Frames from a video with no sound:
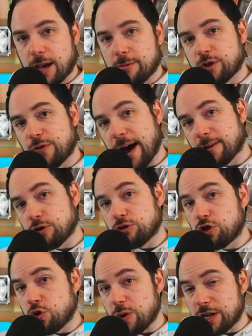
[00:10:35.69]
damage factor
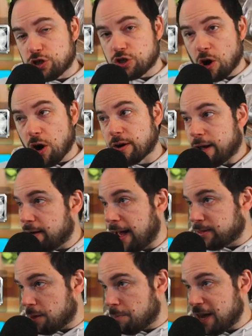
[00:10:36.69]
to each target
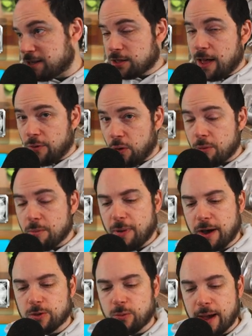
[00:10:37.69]
at the base level,
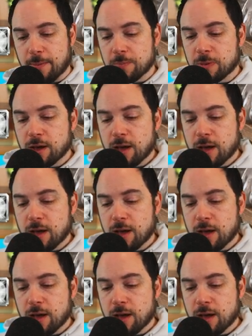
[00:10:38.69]
by the way.